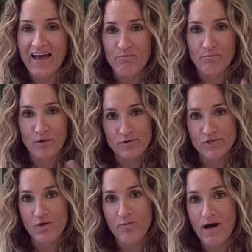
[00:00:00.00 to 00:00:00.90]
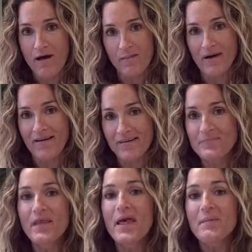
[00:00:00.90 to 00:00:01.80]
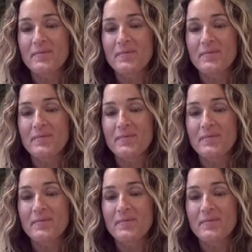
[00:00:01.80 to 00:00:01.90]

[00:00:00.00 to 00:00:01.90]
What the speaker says: I have bozo balm on